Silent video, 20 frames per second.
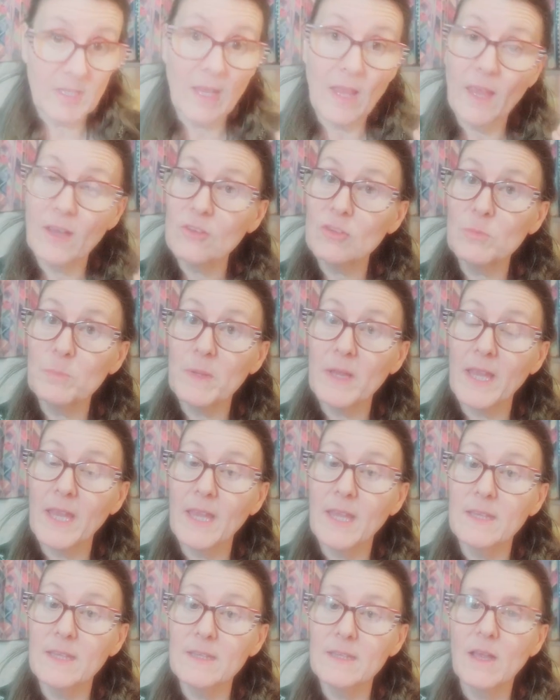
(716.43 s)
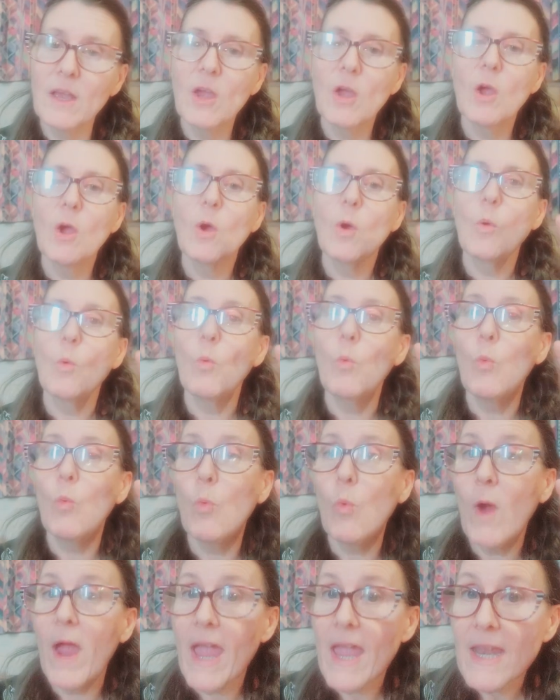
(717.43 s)
to explain
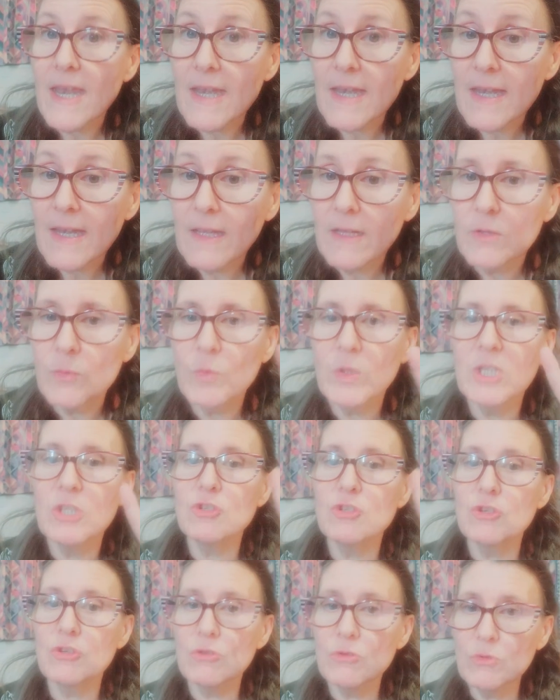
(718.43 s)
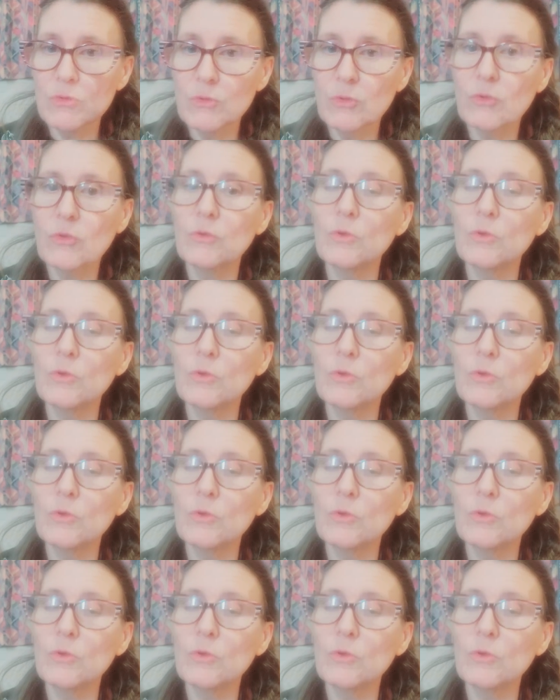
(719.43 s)
when we choose